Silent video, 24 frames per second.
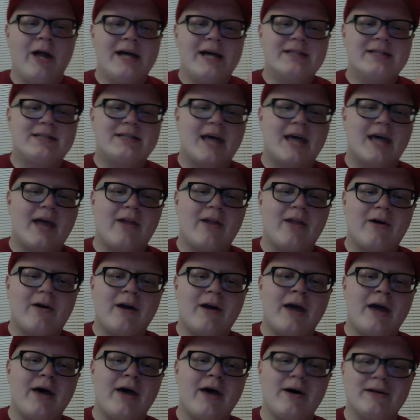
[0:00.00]
Taylor
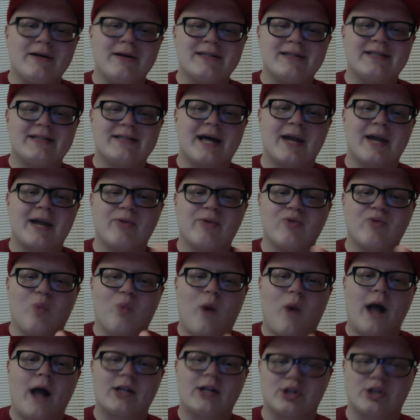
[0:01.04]
Hill said it was
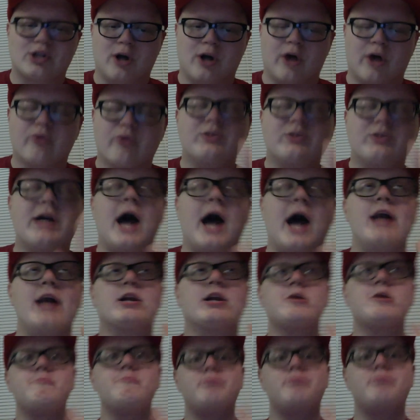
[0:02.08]
Watch Dogs, which I had
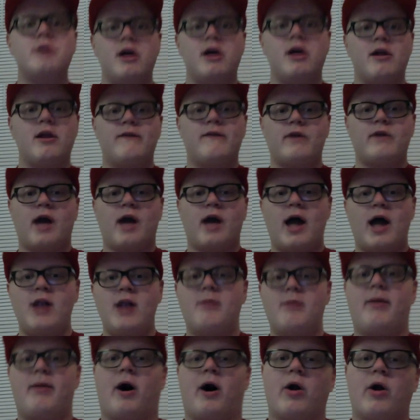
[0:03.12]
completely forgotten
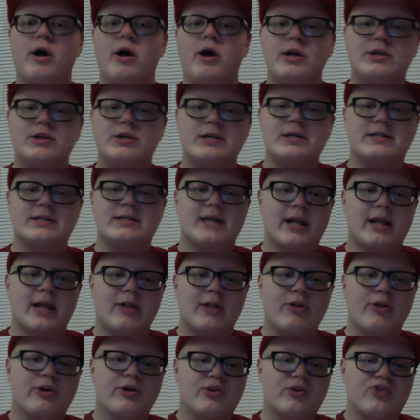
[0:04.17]
about. She said it
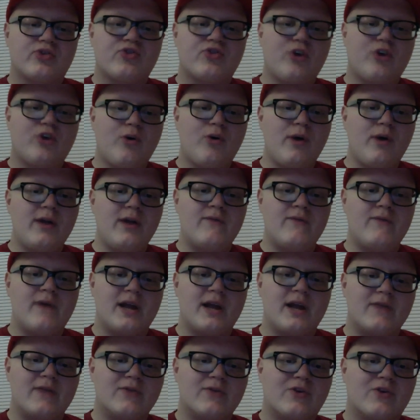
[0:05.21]
looked so
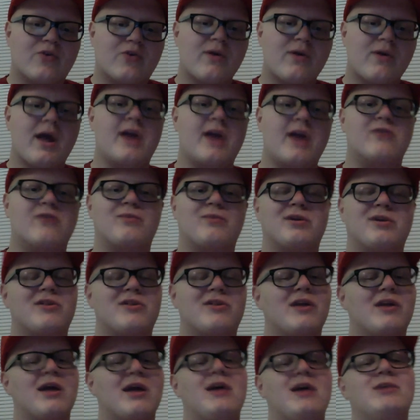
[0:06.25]
innovative and creative, but in
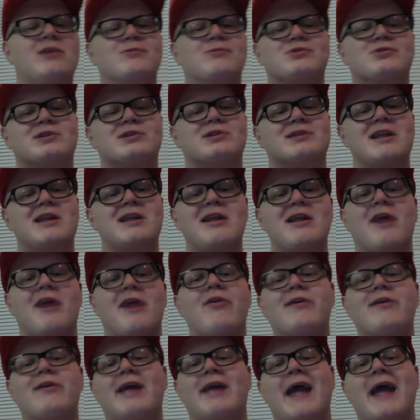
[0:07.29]
the end, it was just another
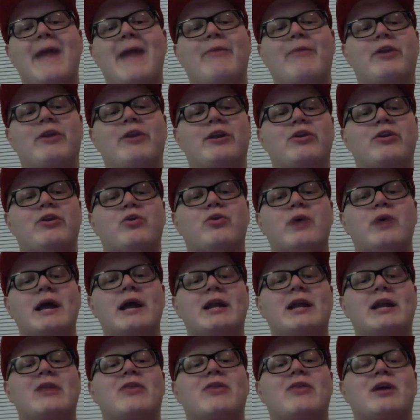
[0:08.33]
game that didn't do
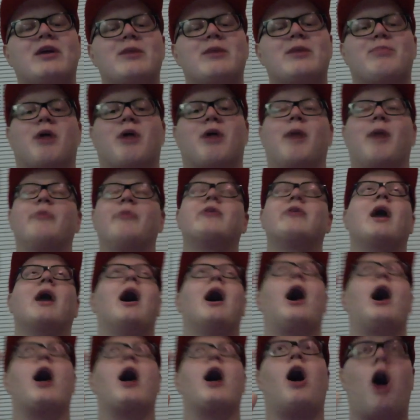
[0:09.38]
anything it promised.
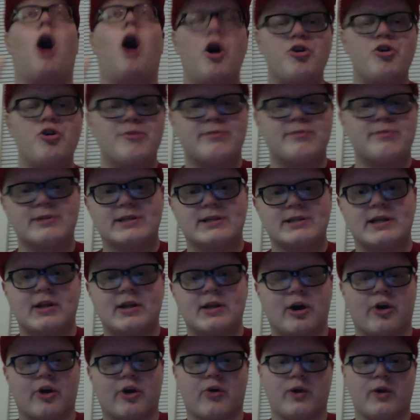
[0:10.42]
I 100%
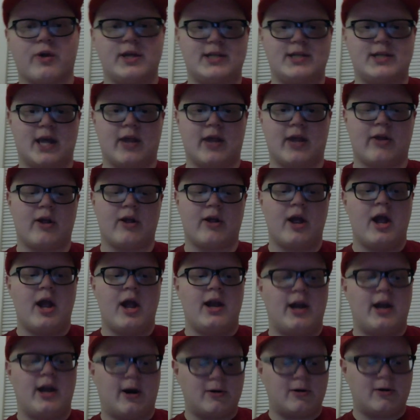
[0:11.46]
agree, Taylor.
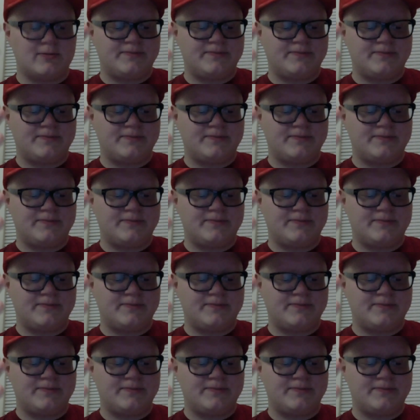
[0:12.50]
Now,